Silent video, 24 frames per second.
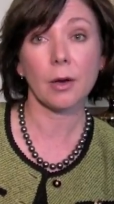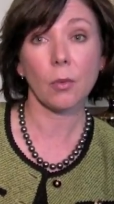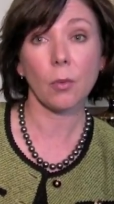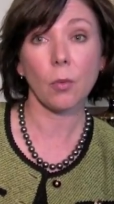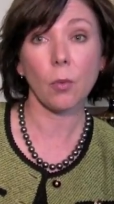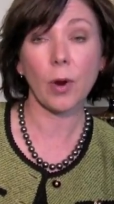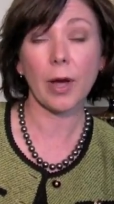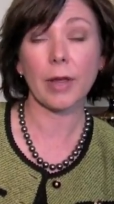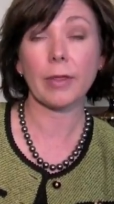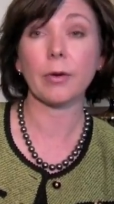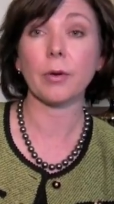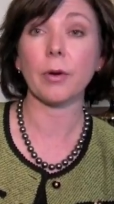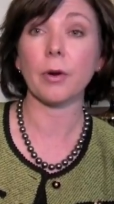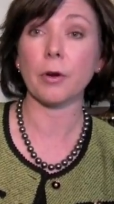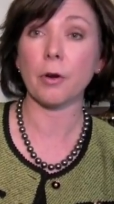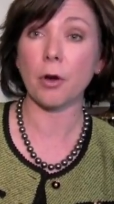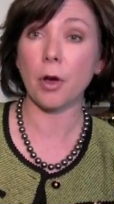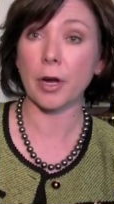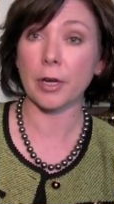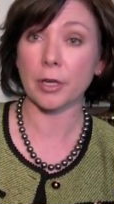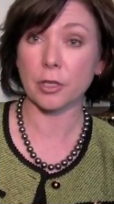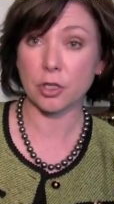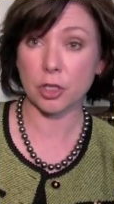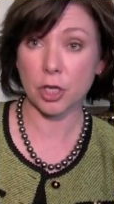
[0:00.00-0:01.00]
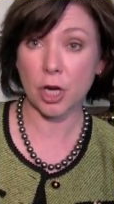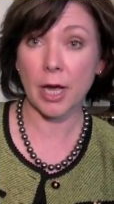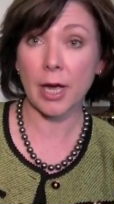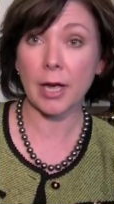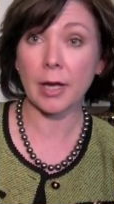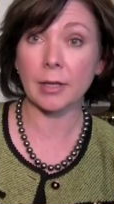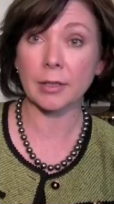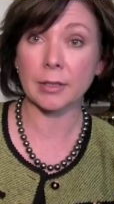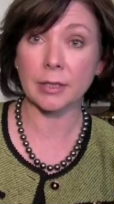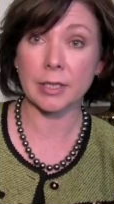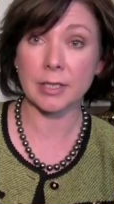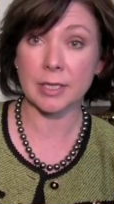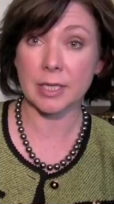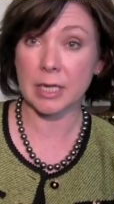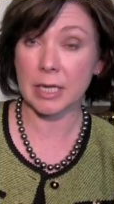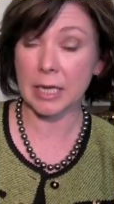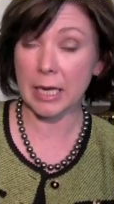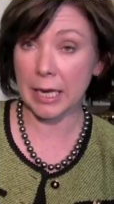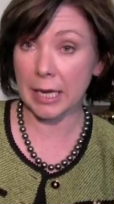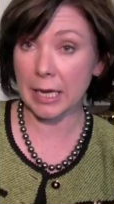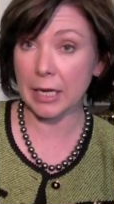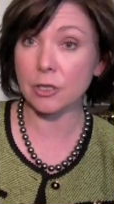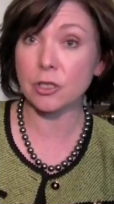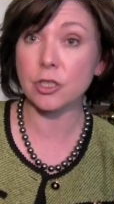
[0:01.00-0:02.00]
whether or not a child is
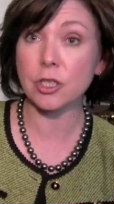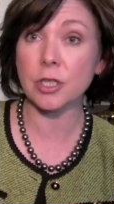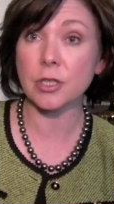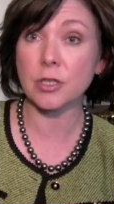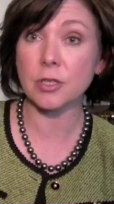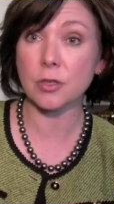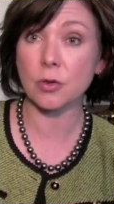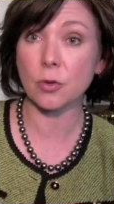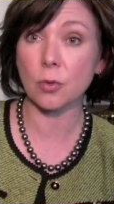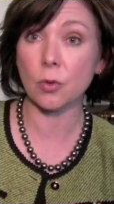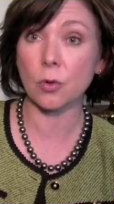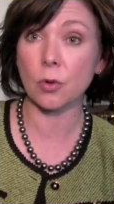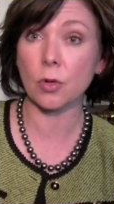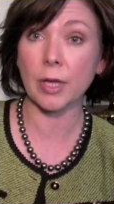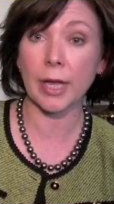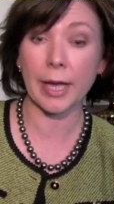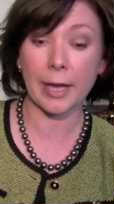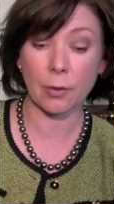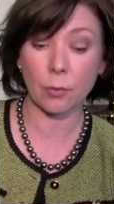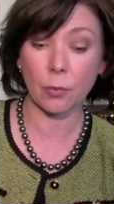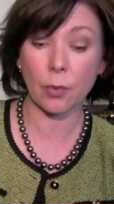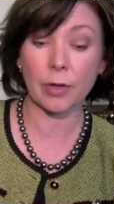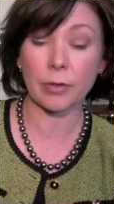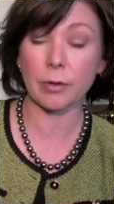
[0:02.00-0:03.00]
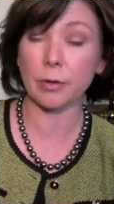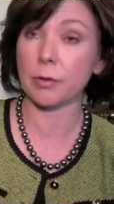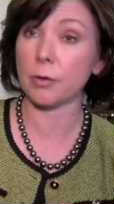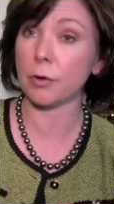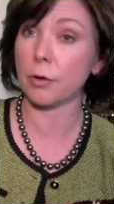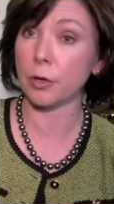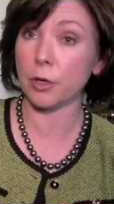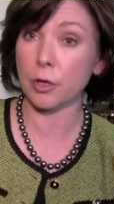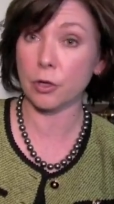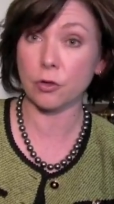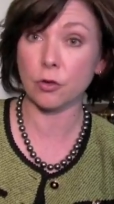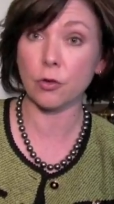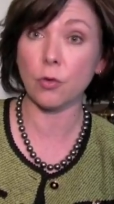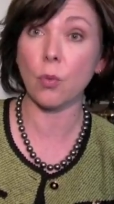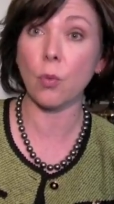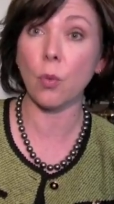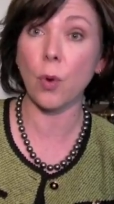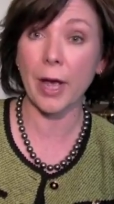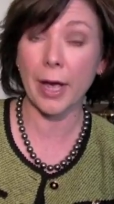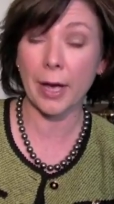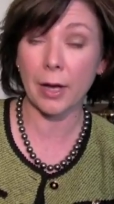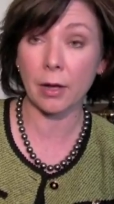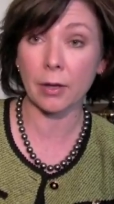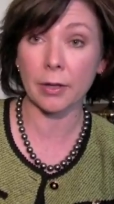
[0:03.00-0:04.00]
engaged in school and whether they're going to do
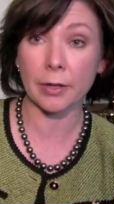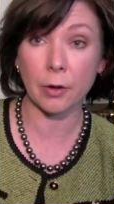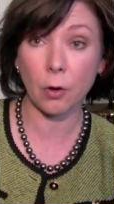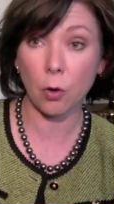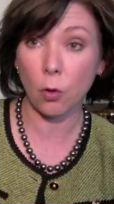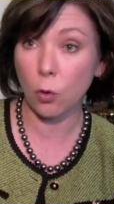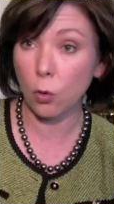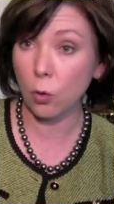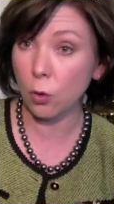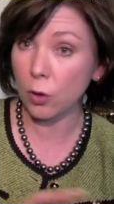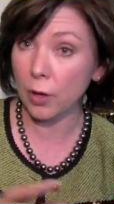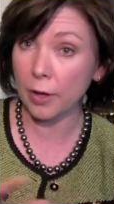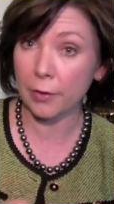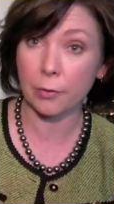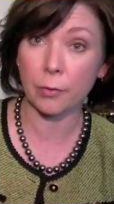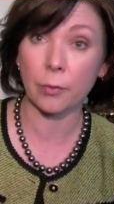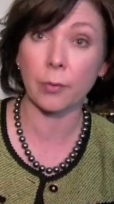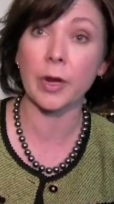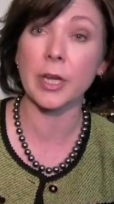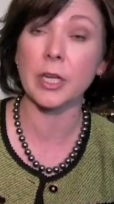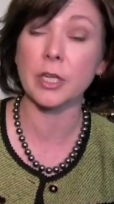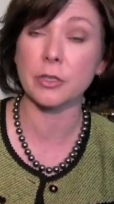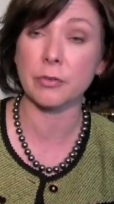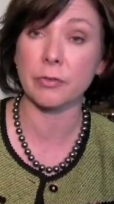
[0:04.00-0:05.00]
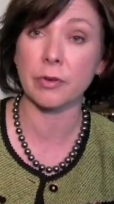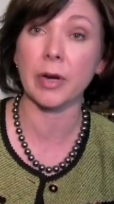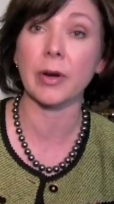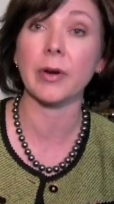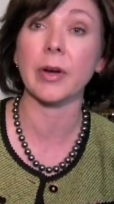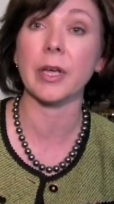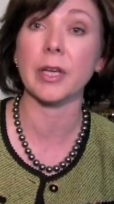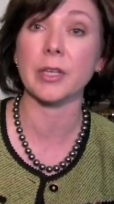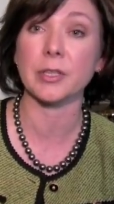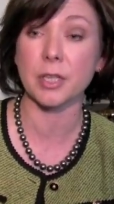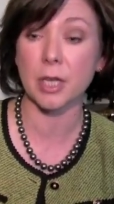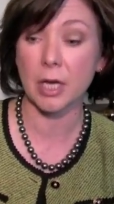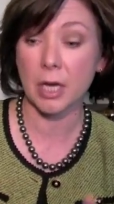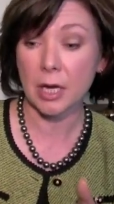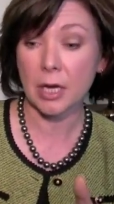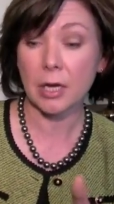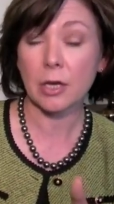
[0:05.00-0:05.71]
well in a whole other range of areas,